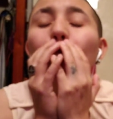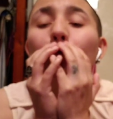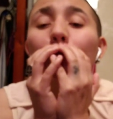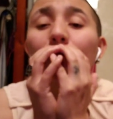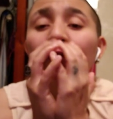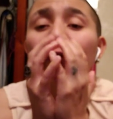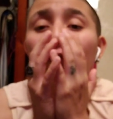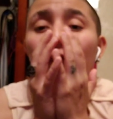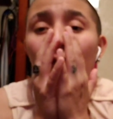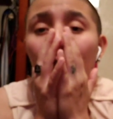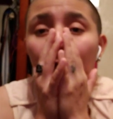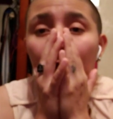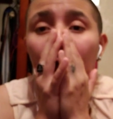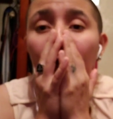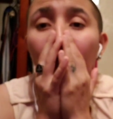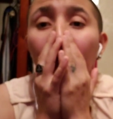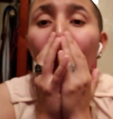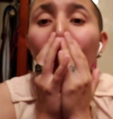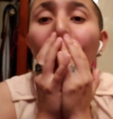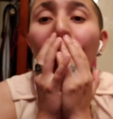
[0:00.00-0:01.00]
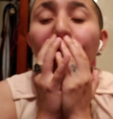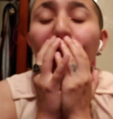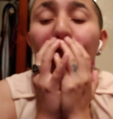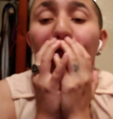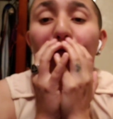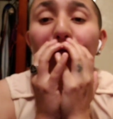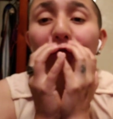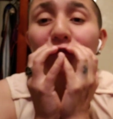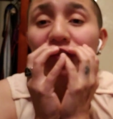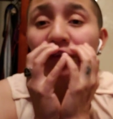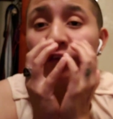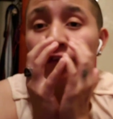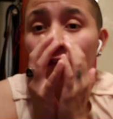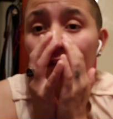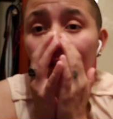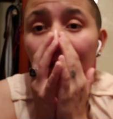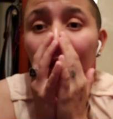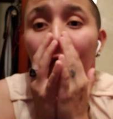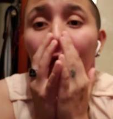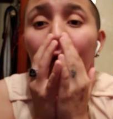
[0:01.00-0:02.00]
know, of your
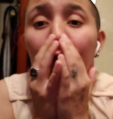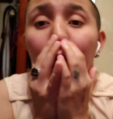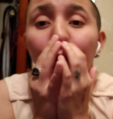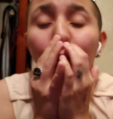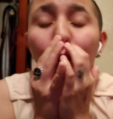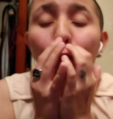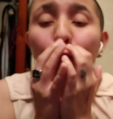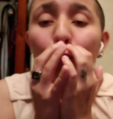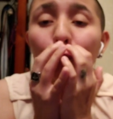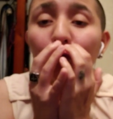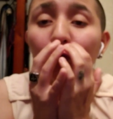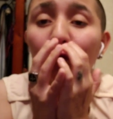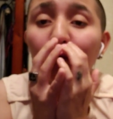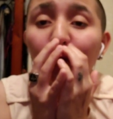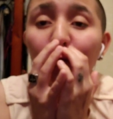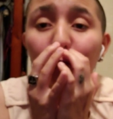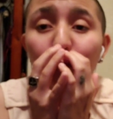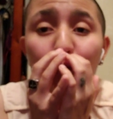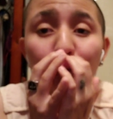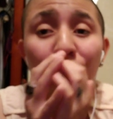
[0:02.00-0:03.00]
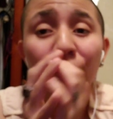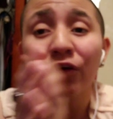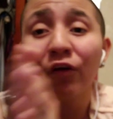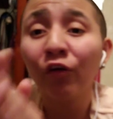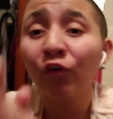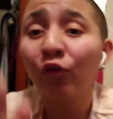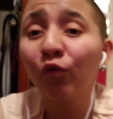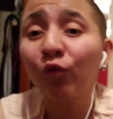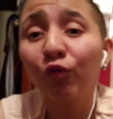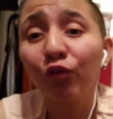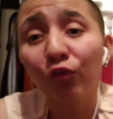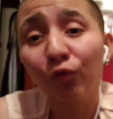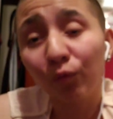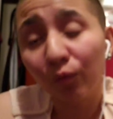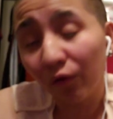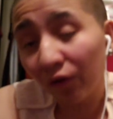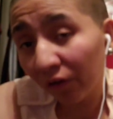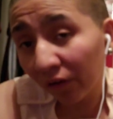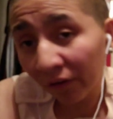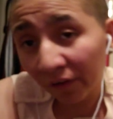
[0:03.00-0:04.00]
gender. You know, you are who
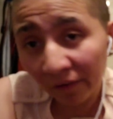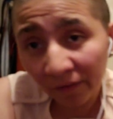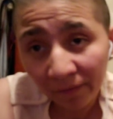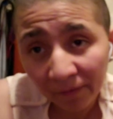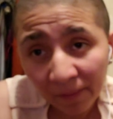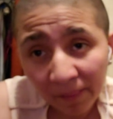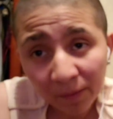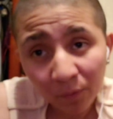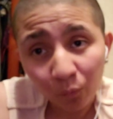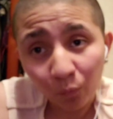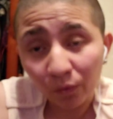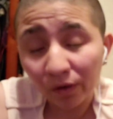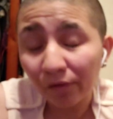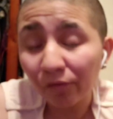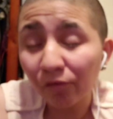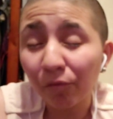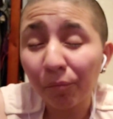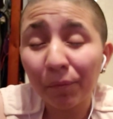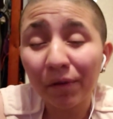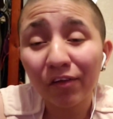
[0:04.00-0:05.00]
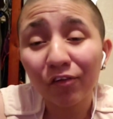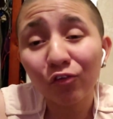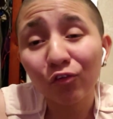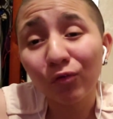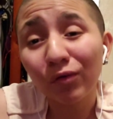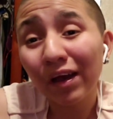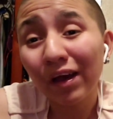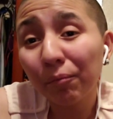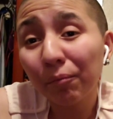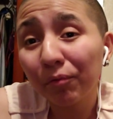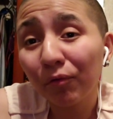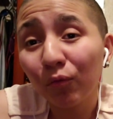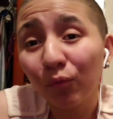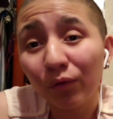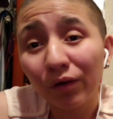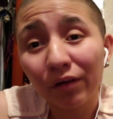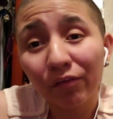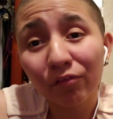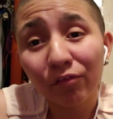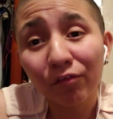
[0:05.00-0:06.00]
you are. Whatever makes you happy,
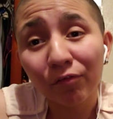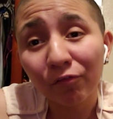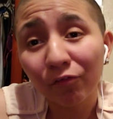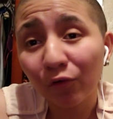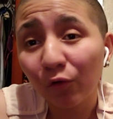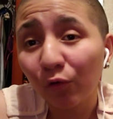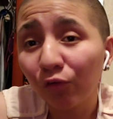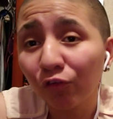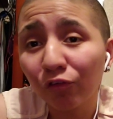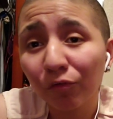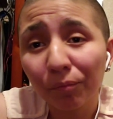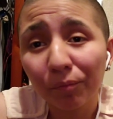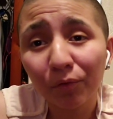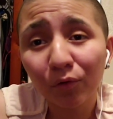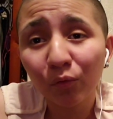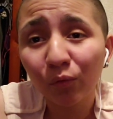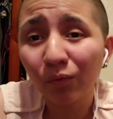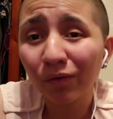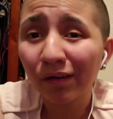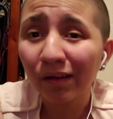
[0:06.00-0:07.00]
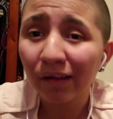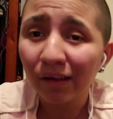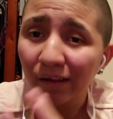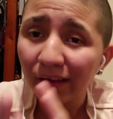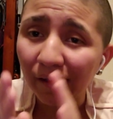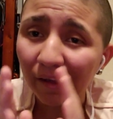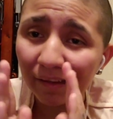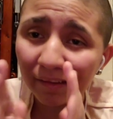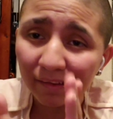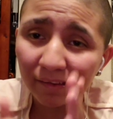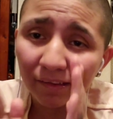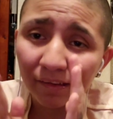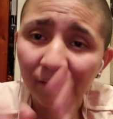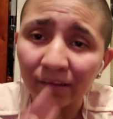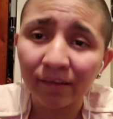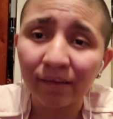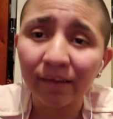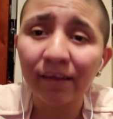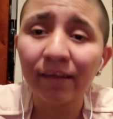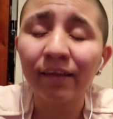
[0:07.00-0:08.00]
whatever floats your boat, at the
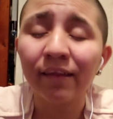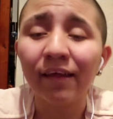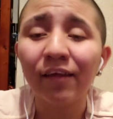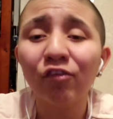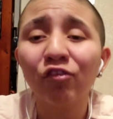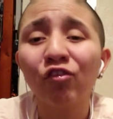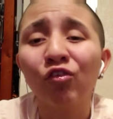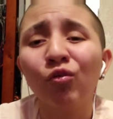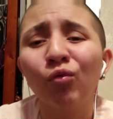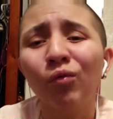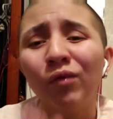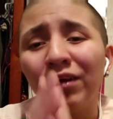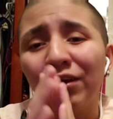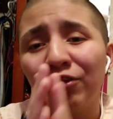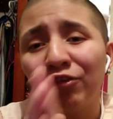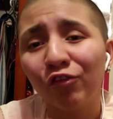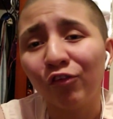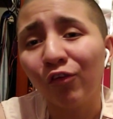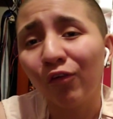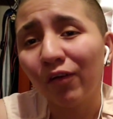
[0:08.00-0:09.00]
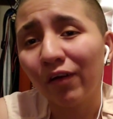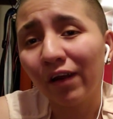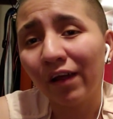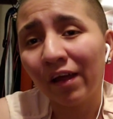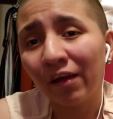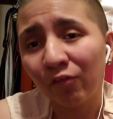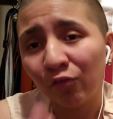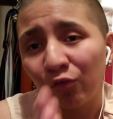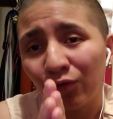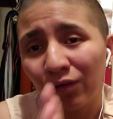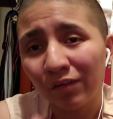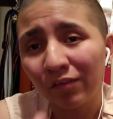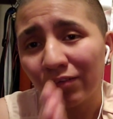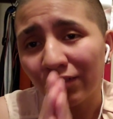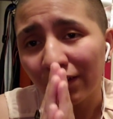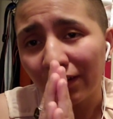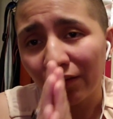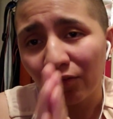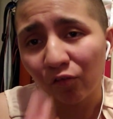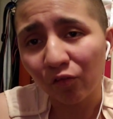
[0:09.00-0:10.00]
end of the day, that's you. It's your life. You get
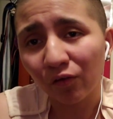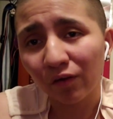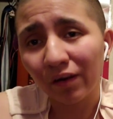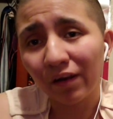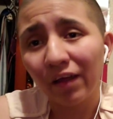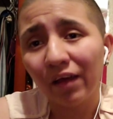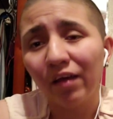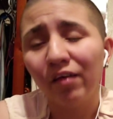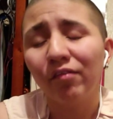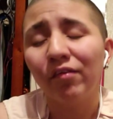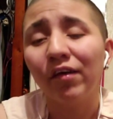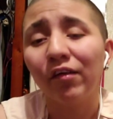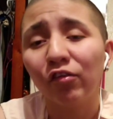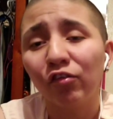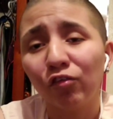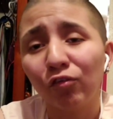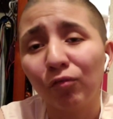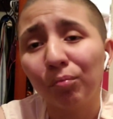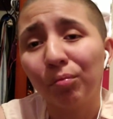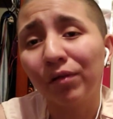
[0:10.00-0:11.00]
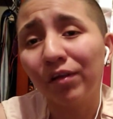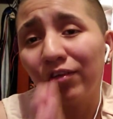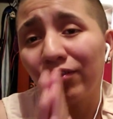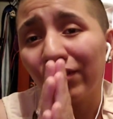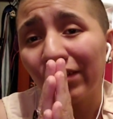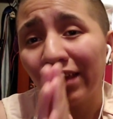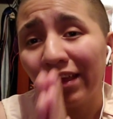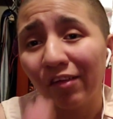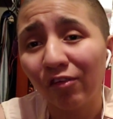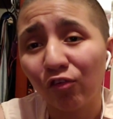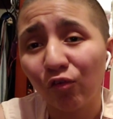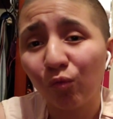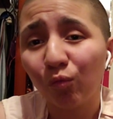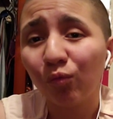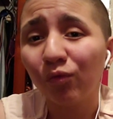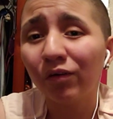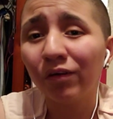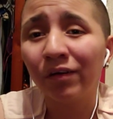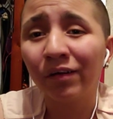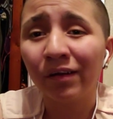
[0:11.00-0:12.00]
to live your life as you please and as you
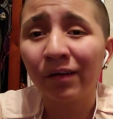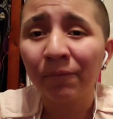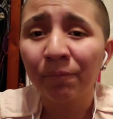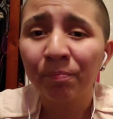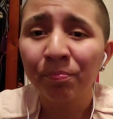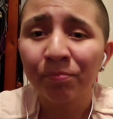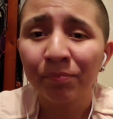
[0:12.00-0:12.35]
want.